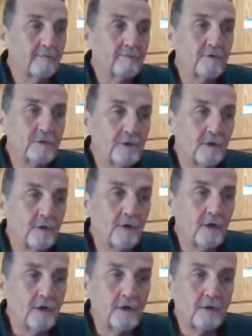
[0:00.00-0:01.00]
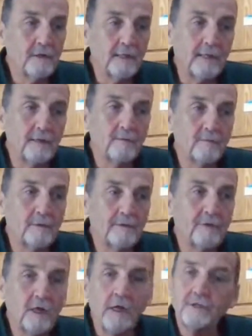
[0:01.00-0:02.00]
for so long that
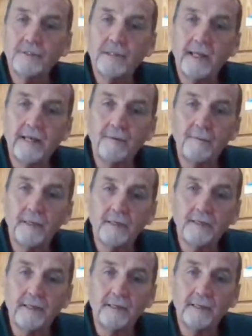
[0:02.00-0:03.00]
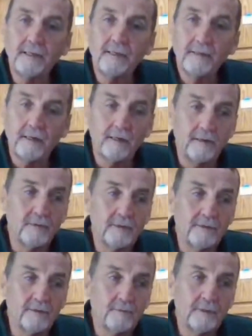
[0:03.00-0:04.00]
we've lost that ability. Uh,
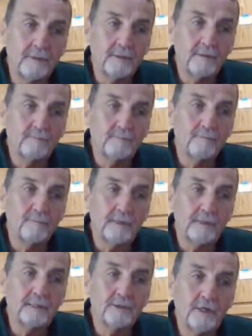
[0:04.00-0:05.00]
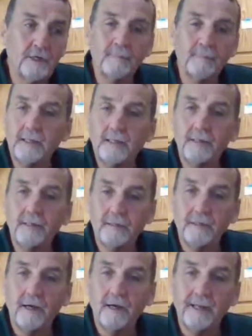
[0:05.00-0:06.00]
we we, but this coming.
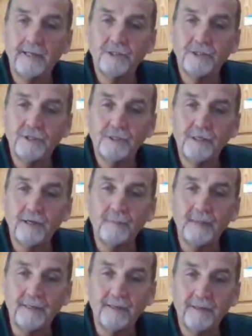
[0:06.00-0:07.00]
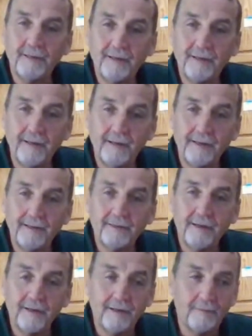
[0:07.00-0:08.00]
The knowledge is coming, and
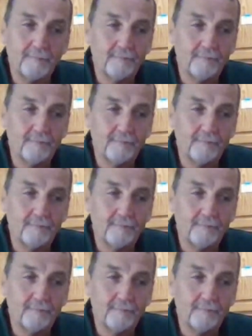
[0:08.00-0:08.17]
yeah, um,